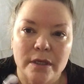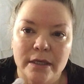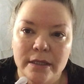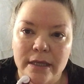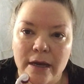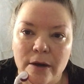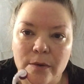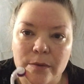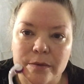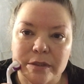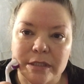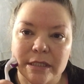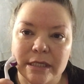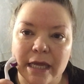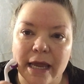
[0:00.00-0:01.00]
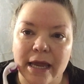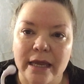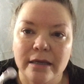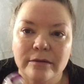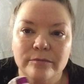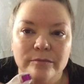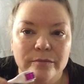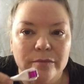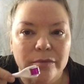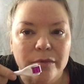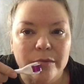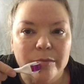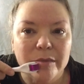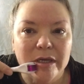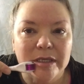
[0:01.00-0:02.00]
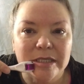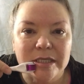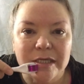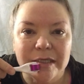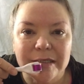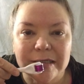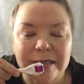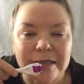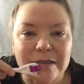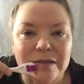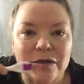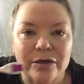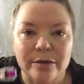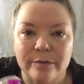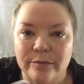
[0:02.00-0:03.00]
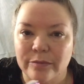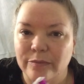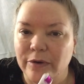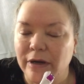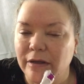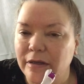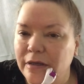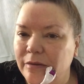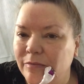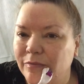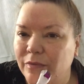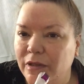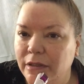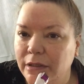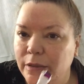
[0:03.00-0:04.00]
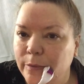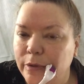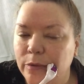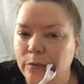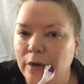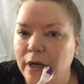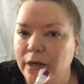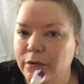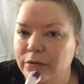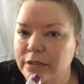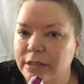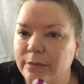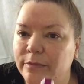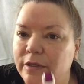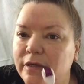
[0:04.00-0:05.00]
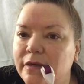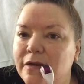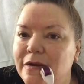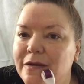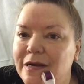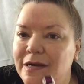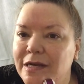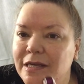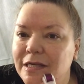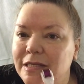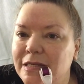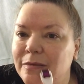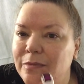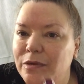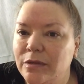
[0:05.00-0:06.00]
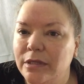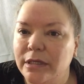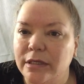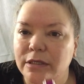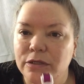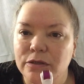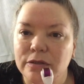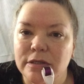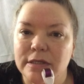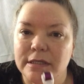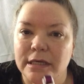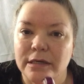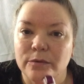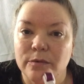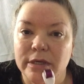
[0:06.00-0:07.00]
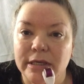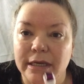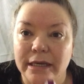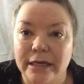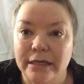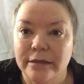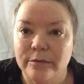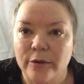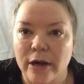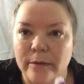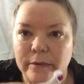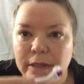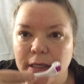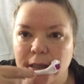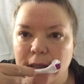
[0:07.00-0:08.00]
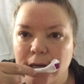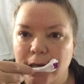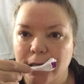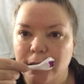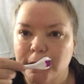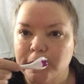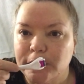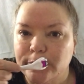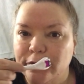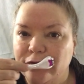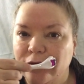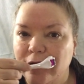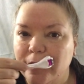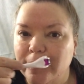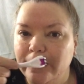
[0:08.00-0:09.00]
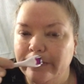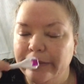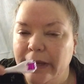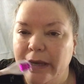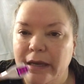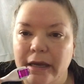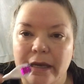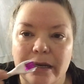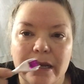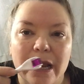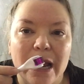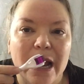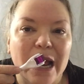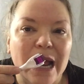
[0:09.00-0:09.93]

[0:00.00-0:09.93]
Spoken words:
And now today, my skin is going to look probably a little bit red or something. So I'm only going to do this on a weekend, probably at night, just before I go to bed.